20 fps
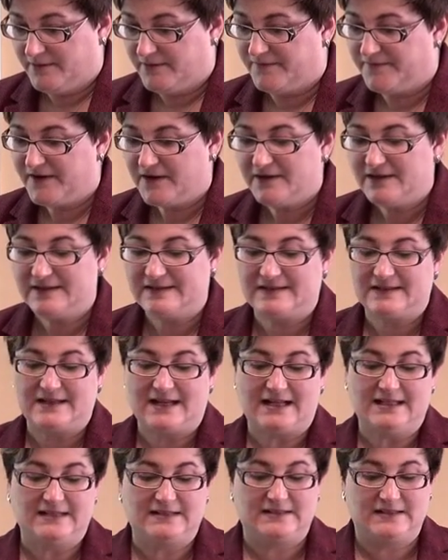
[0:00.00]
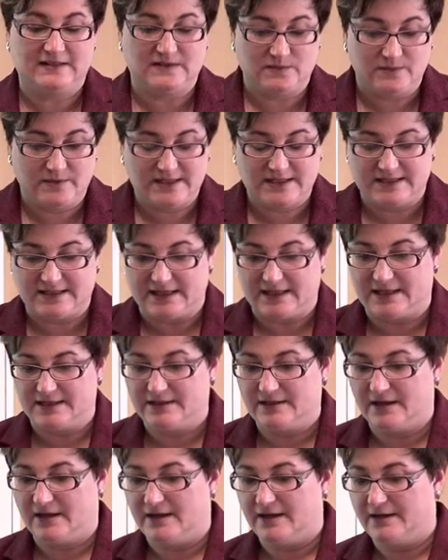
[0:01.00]
the various analyses we
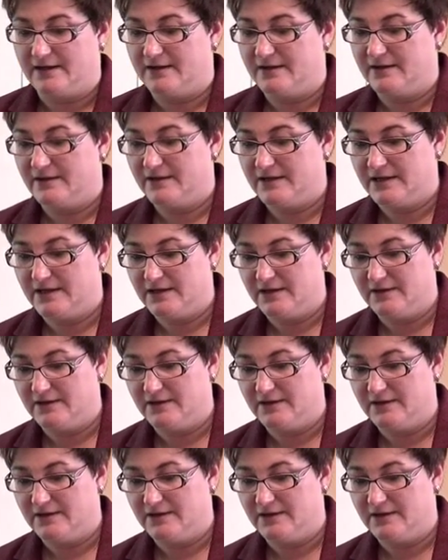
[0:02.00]
did, uh,